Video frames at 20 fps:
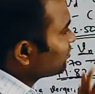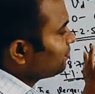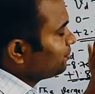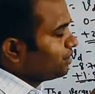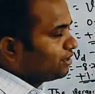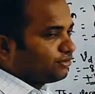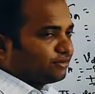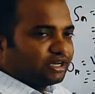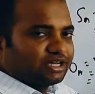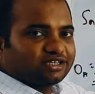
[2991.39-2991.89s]
will be
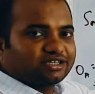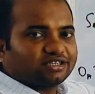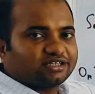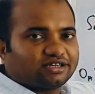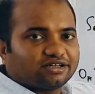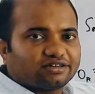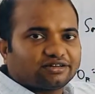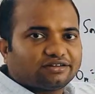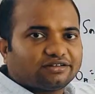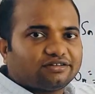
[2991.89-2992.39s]
utilized
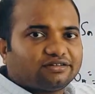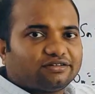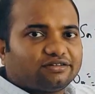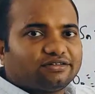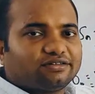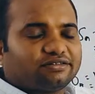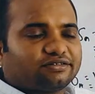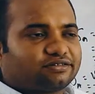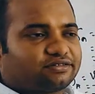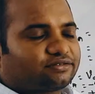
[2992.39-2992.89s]
there.
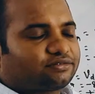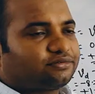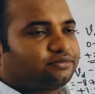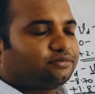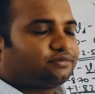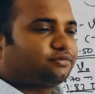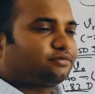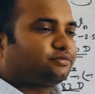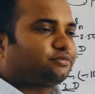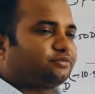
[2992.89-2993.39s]

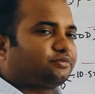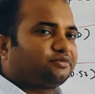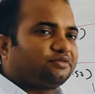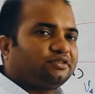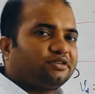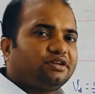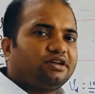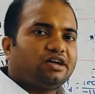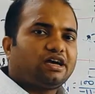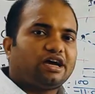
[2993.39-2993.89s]
So
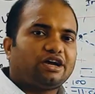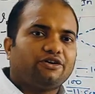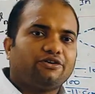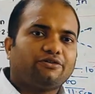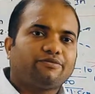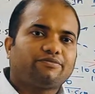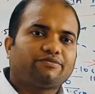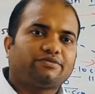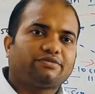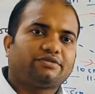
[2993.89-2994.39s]
I
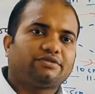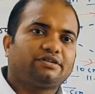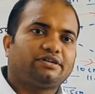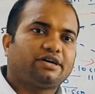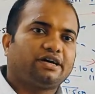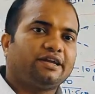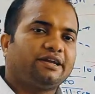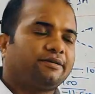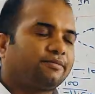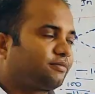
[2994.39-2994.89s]
hope
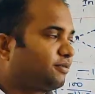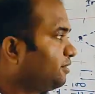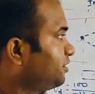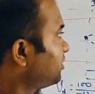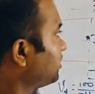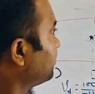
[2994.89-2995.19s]
I have cleared